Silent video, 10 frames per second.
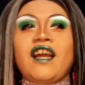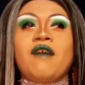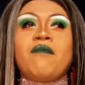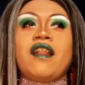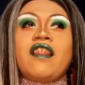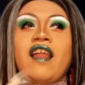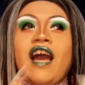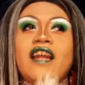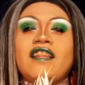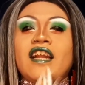I'm
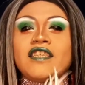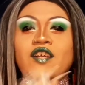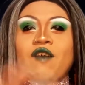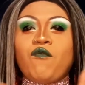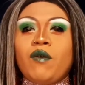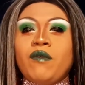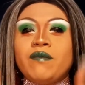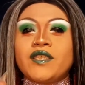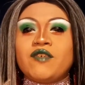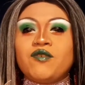glad that I still have 1 more
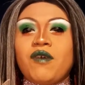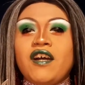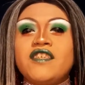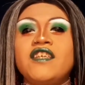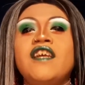episode to watch.